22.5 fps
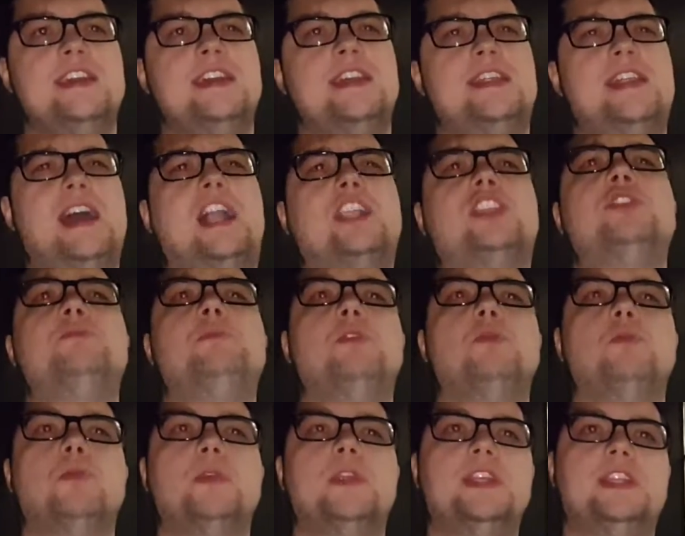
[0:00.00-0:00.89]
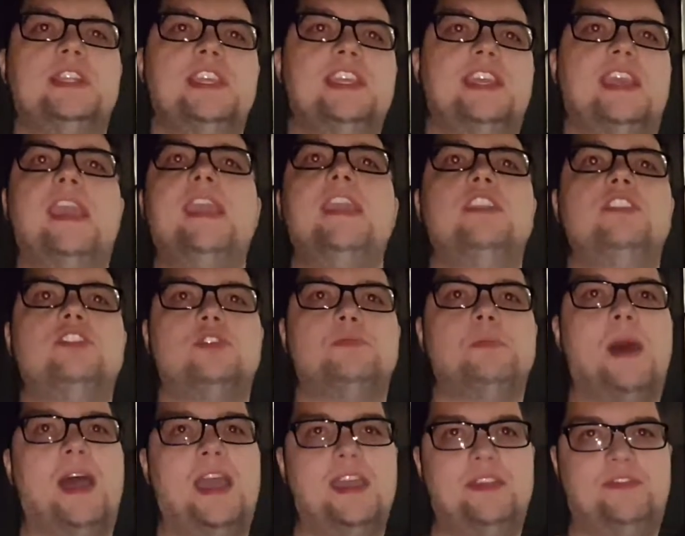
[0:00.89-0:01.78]
that should be really gauged
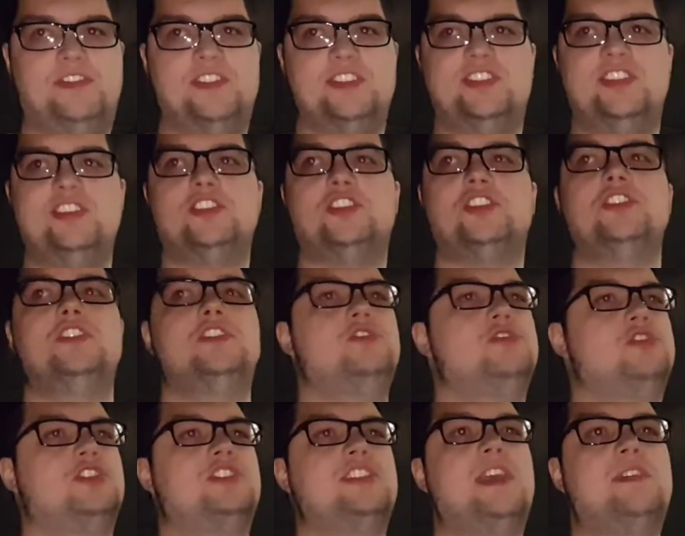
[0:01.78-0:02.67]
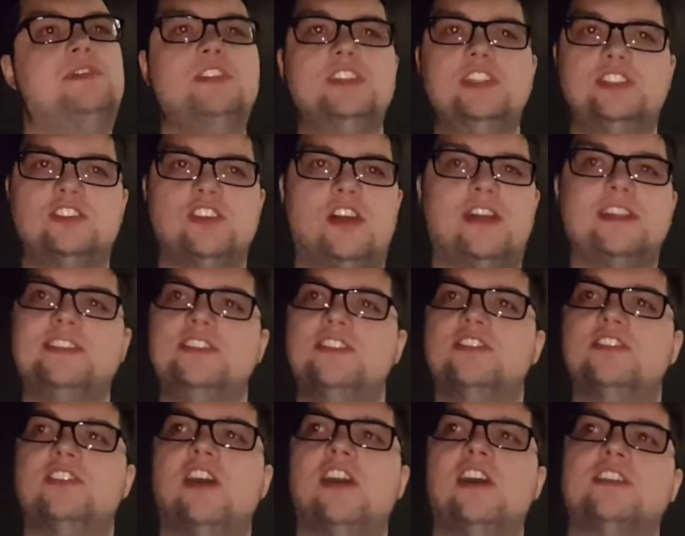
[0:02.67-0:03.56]
by a physician. You should definitely talk to your
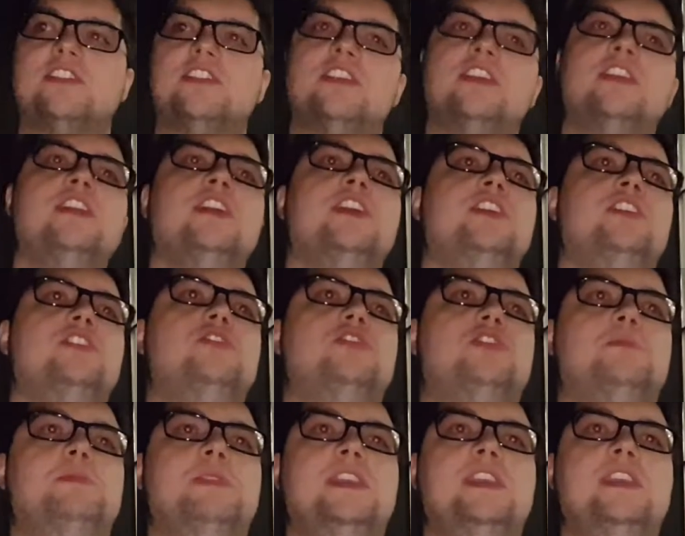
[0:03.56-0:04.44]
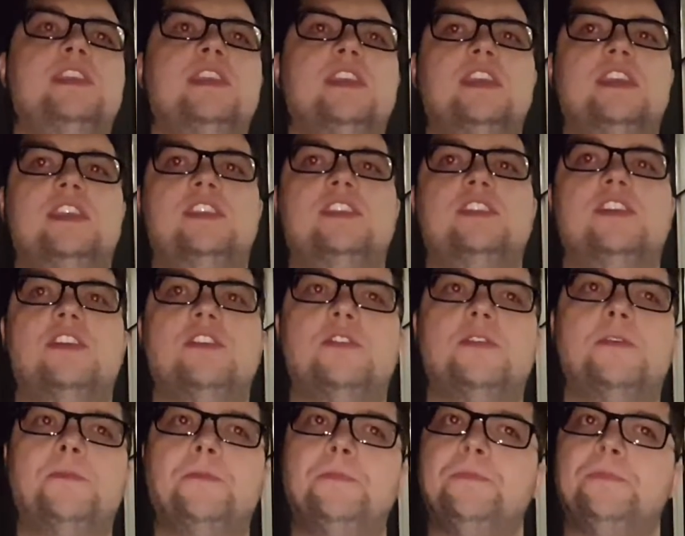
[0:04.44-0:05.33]
doctor. You should be,
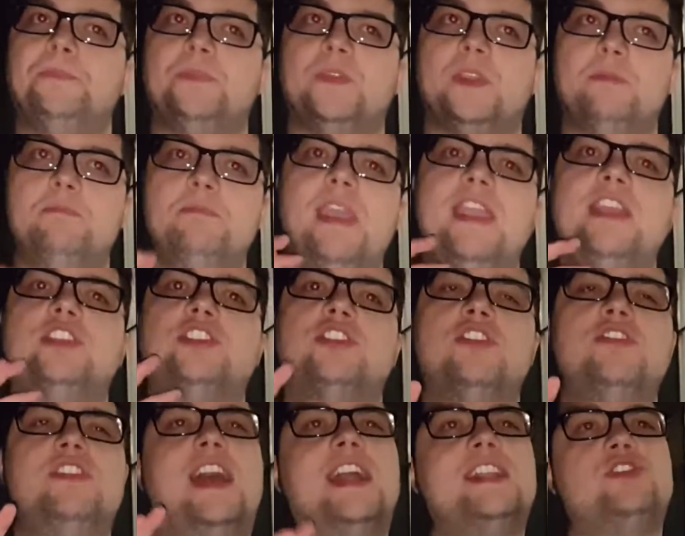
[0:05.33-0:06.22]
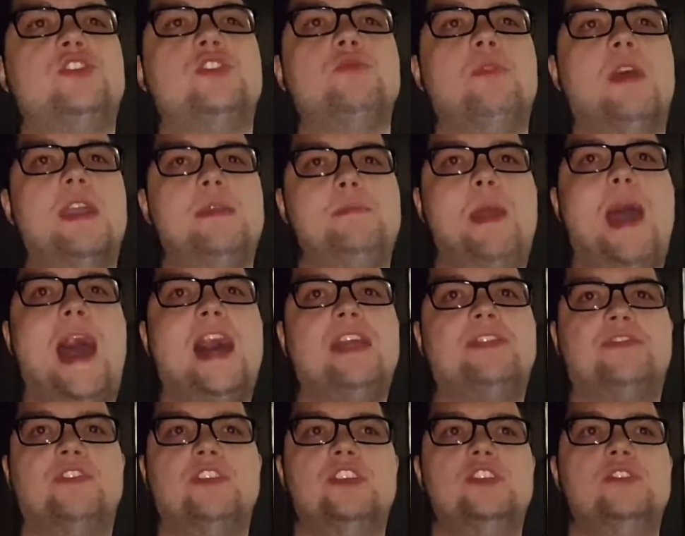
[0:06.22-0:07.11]
make sure that's the right
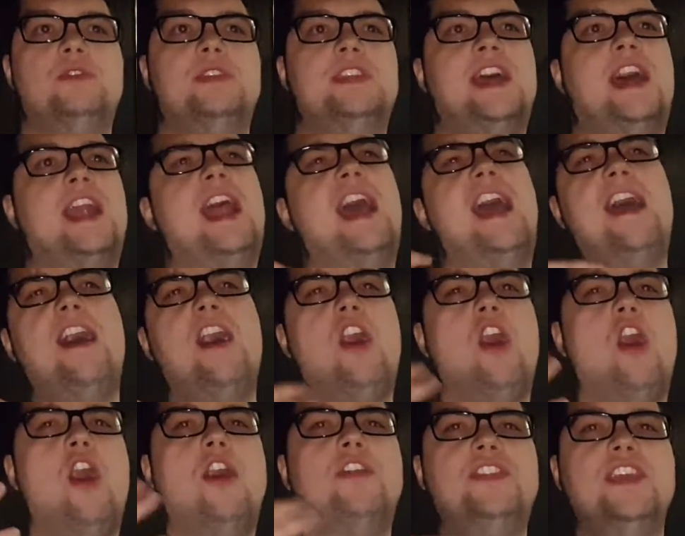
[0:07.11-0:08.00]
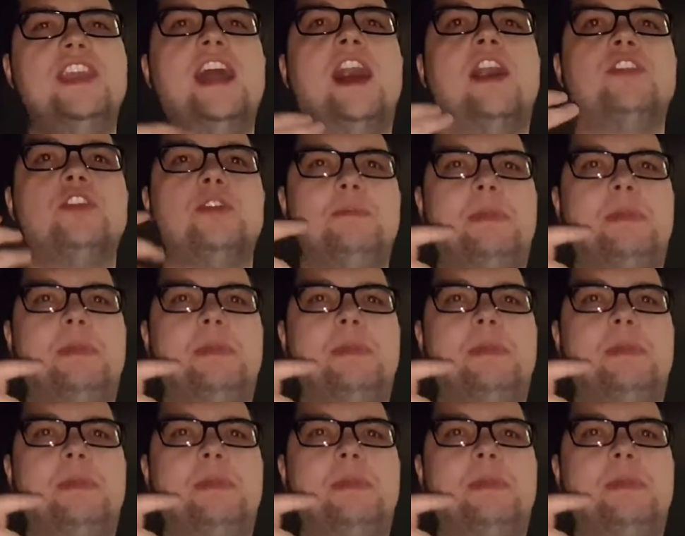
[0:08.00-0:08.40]
path for you, and that the other